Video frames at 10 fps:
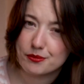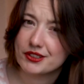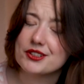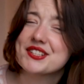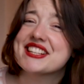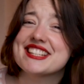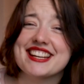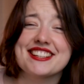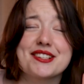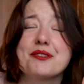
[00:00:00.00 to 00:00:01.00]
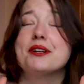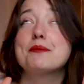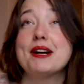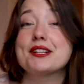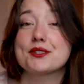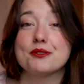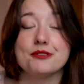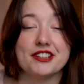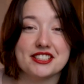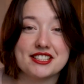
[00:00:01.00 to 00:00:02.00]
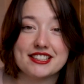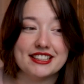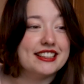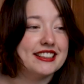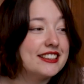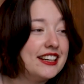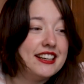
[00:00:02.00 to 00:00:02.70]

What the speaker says: because the day is going by so fast and